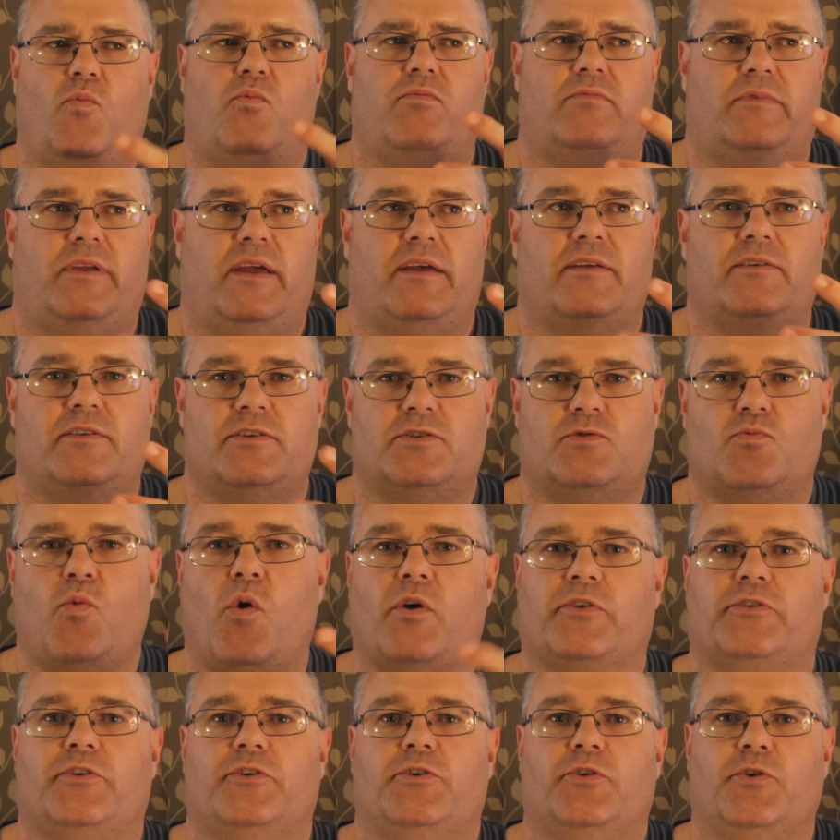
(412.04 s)
you know, just
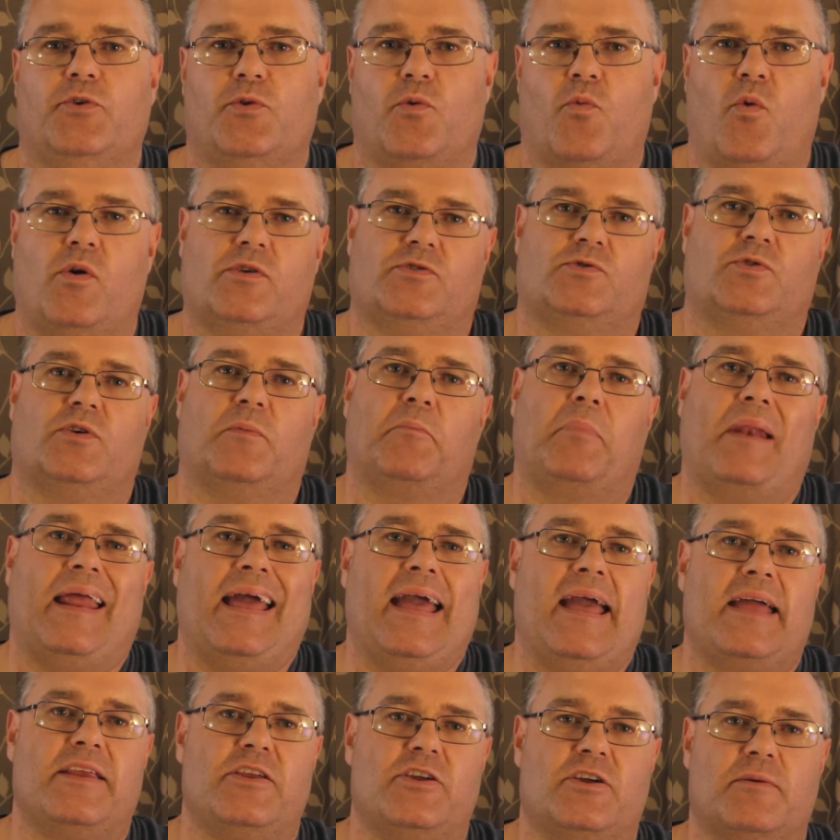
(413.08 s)
what to do, what sort of
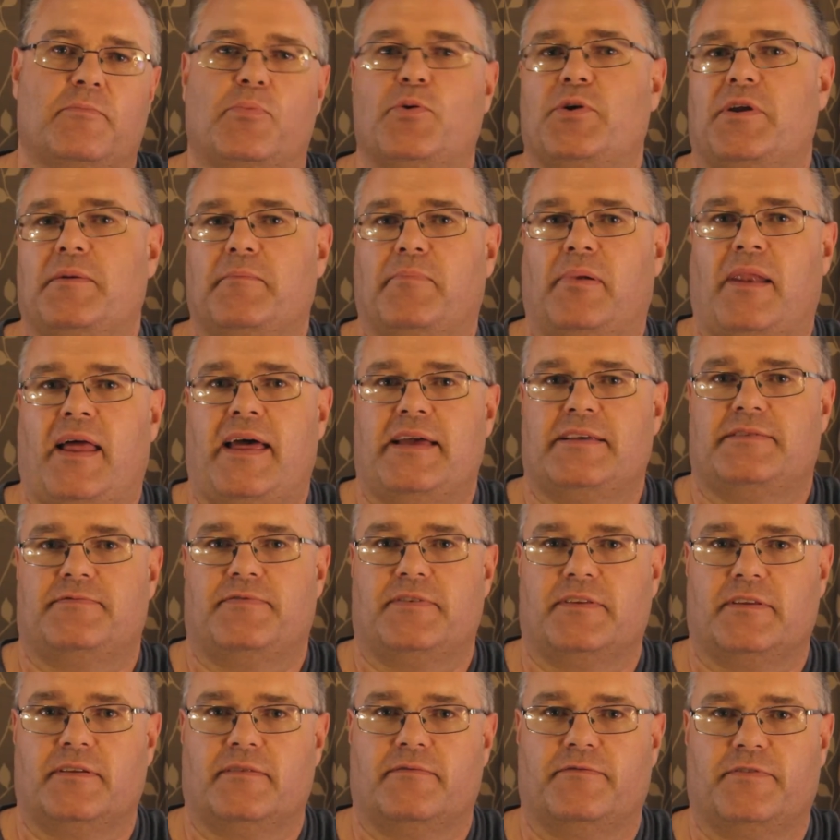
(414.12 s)
plan you can put in place
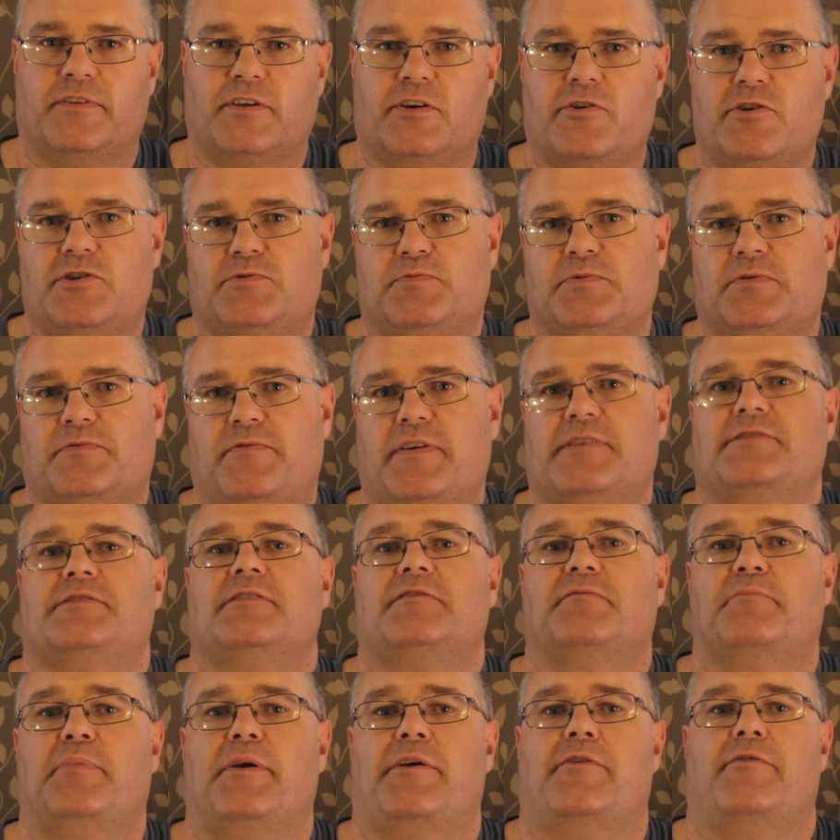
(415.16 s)
for the, for the Christmas
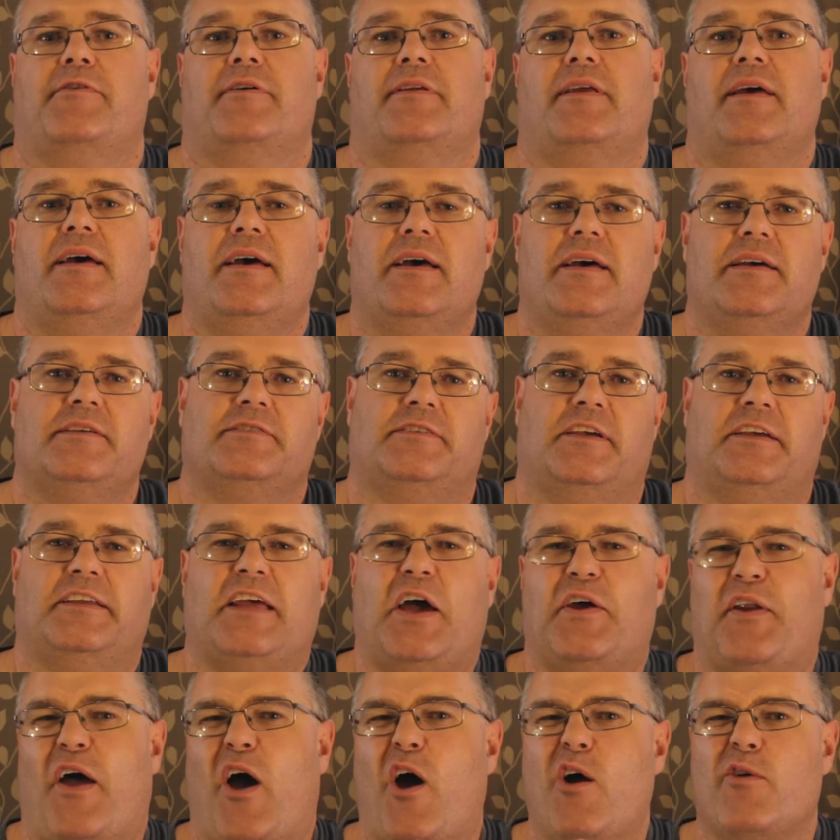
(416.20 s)
festive period, so you
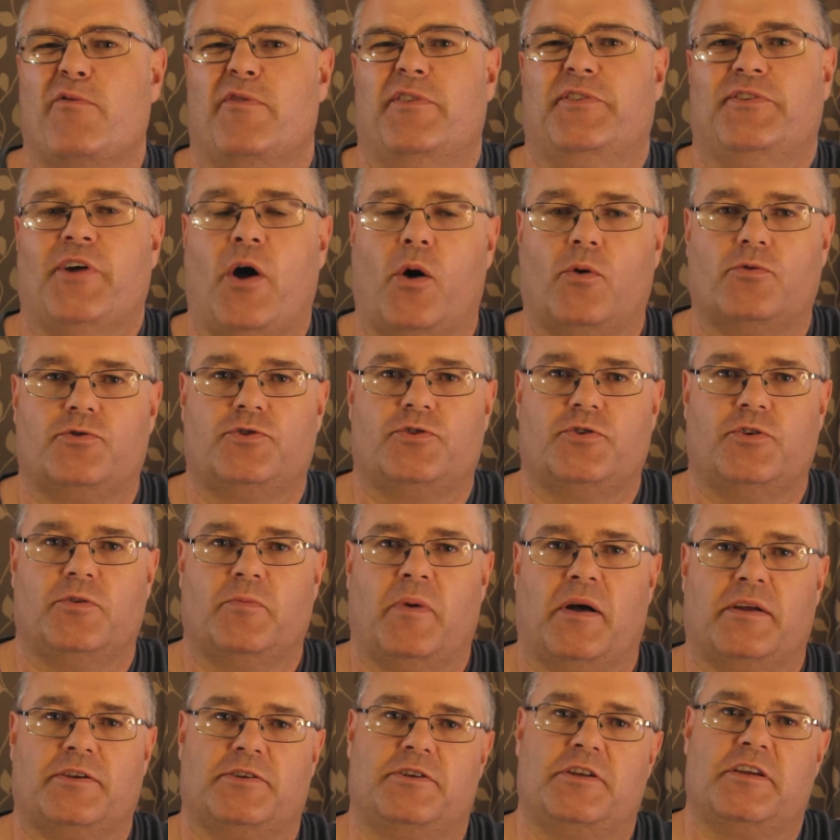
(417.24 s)
don't overindulge too
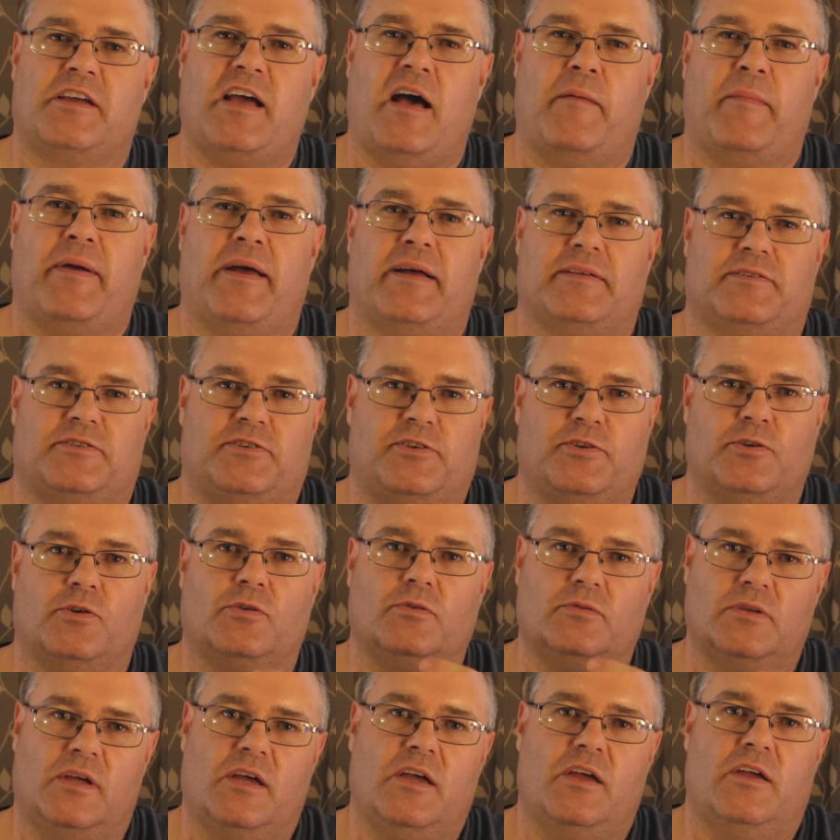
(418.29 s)
much, and you come out
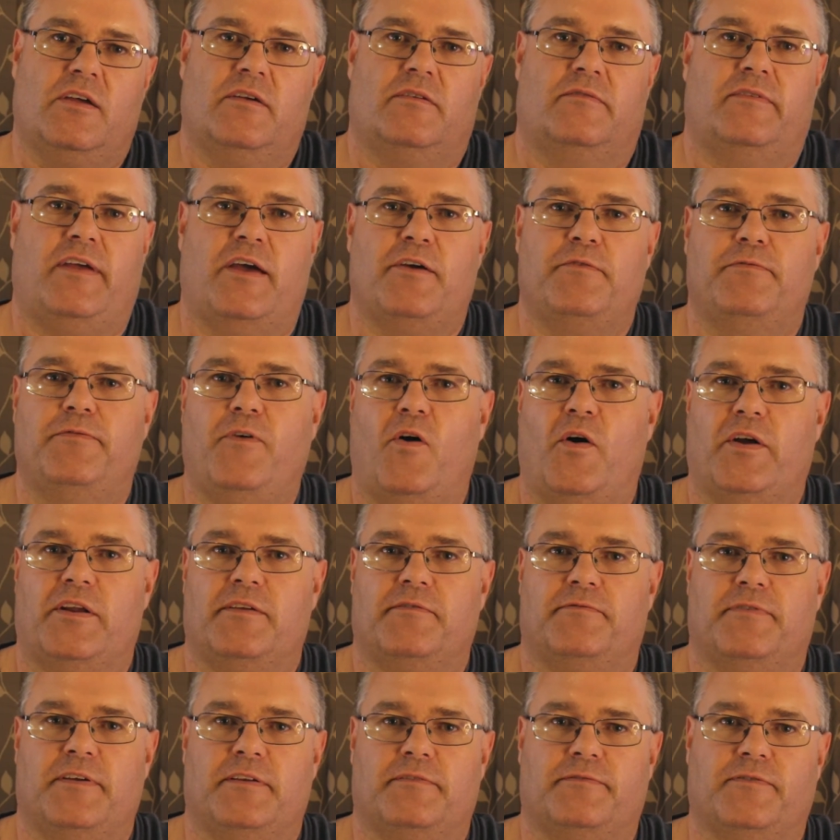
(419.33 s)
still, you know,
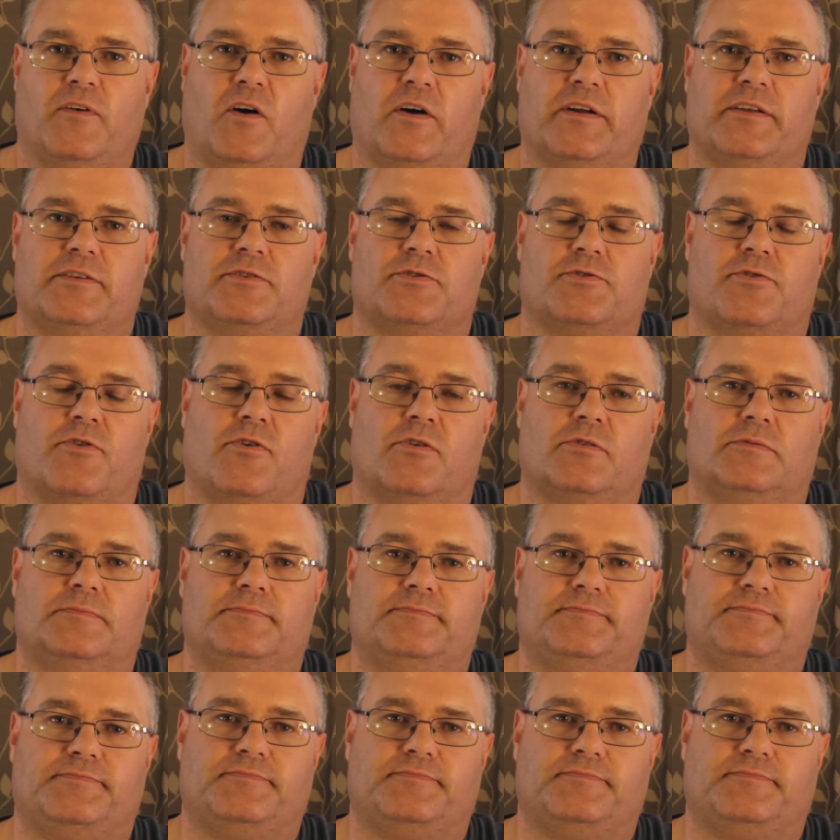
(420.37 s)
fighting fit, fighting strong.